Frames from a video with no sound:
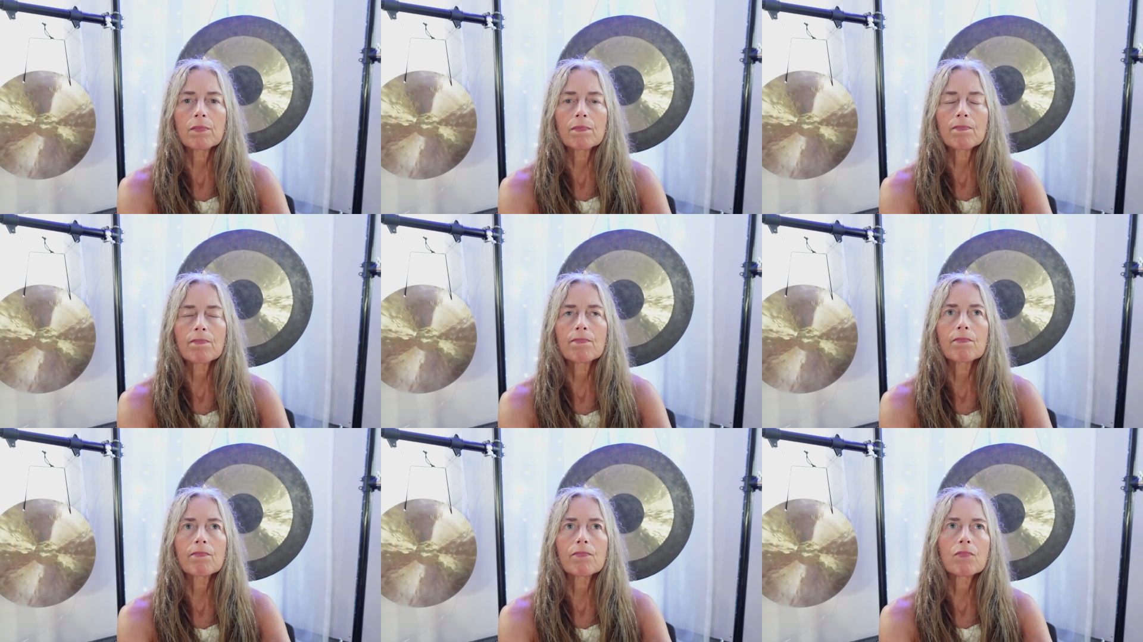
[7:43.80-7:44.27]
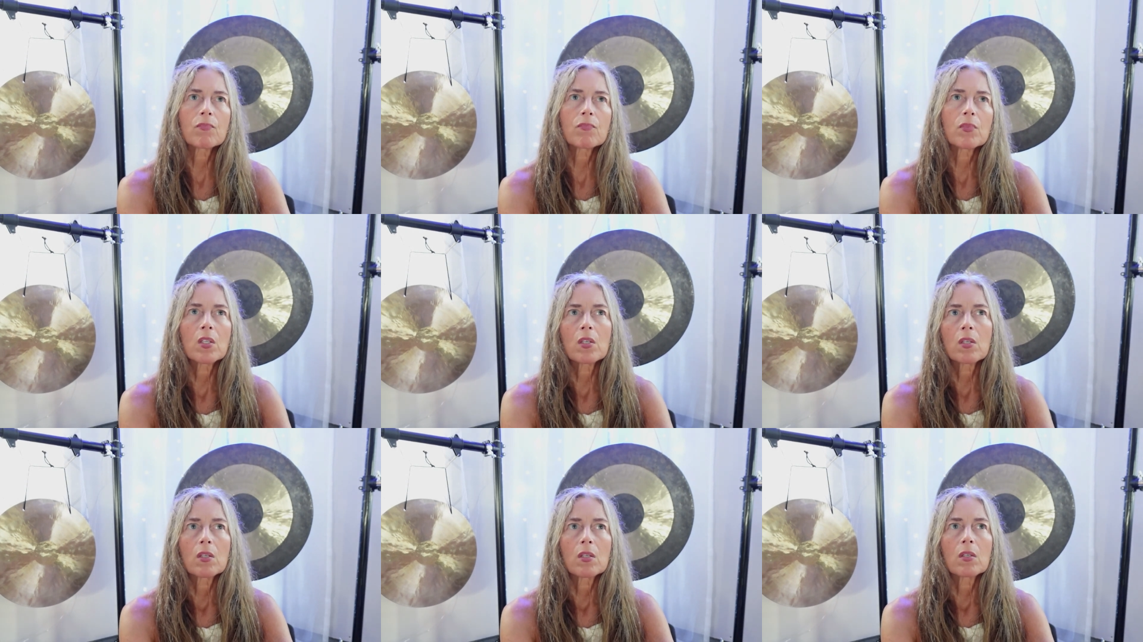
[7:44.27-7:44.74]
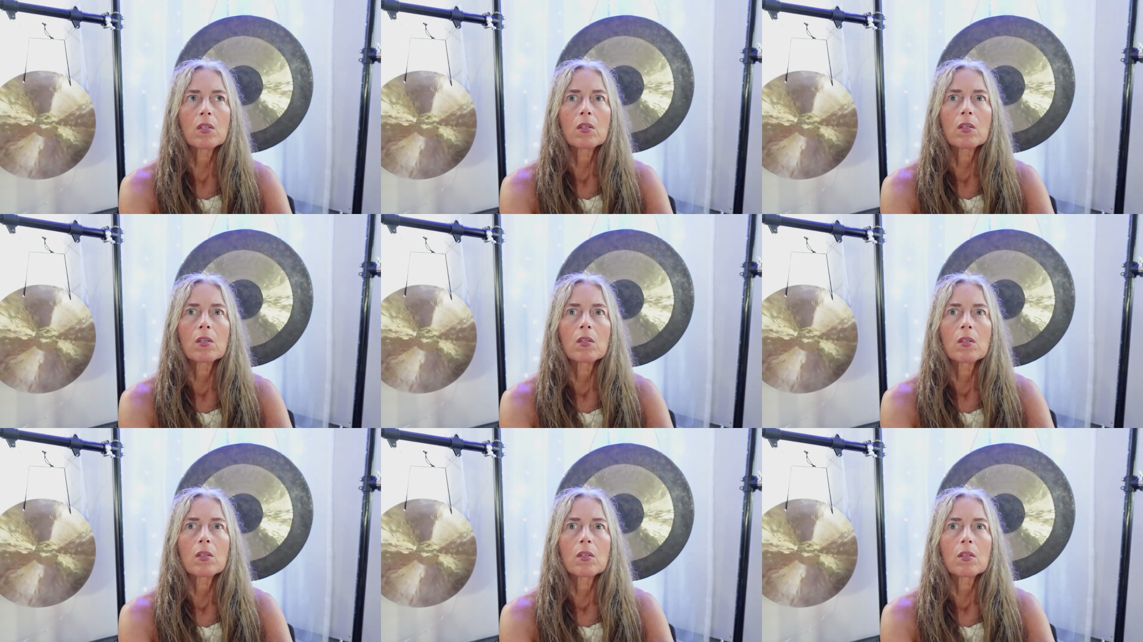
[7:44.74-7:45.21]

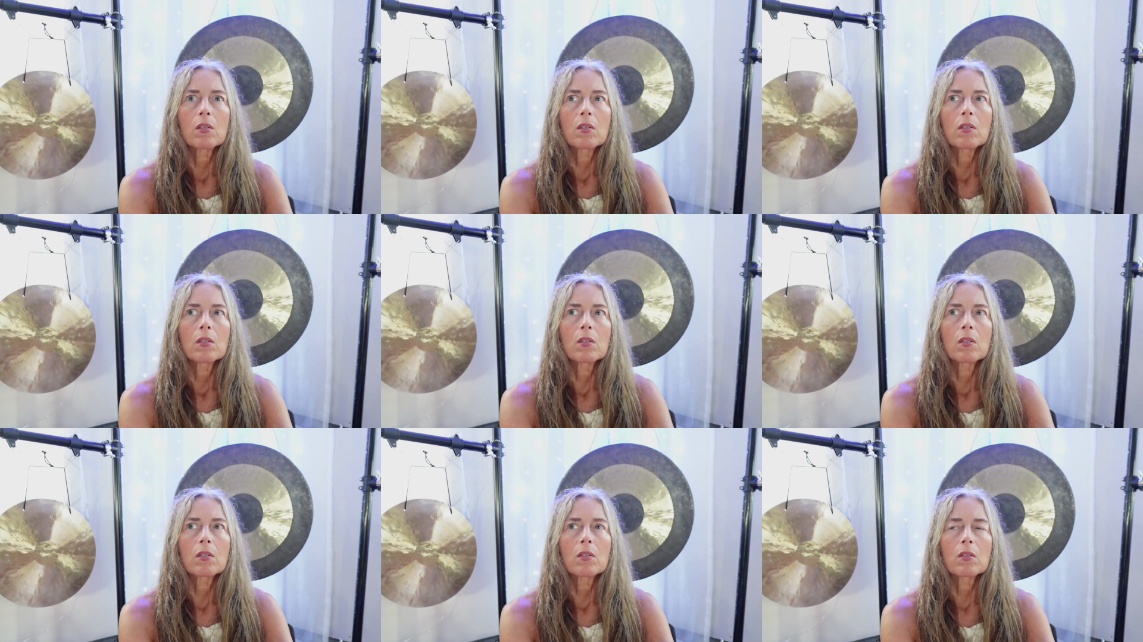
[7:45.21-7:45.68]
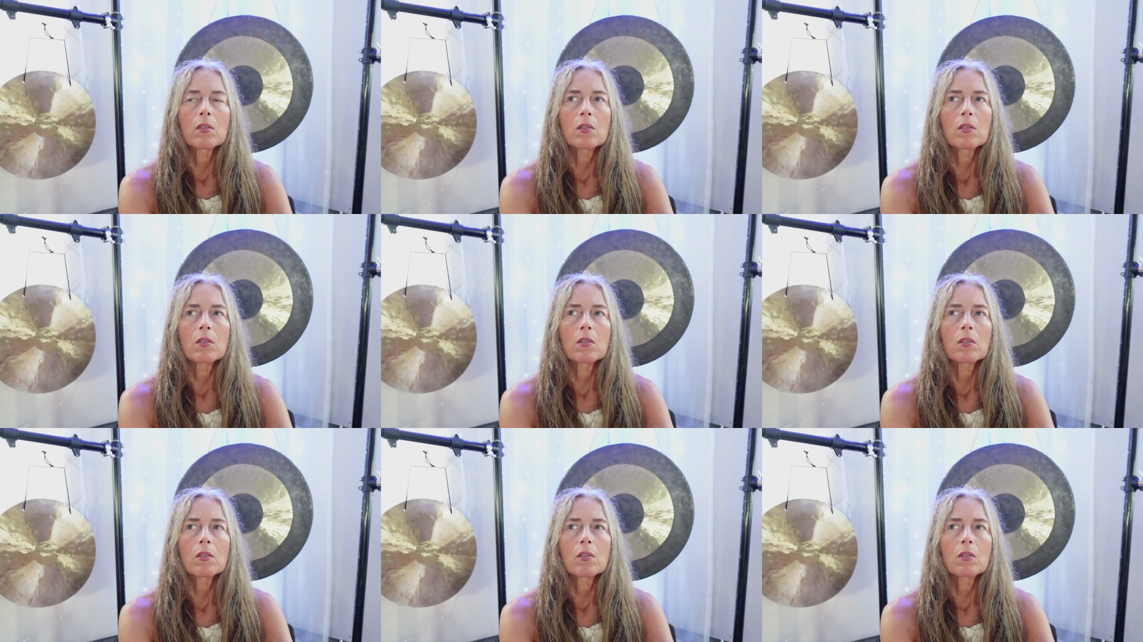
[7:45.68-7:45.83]
[no speech]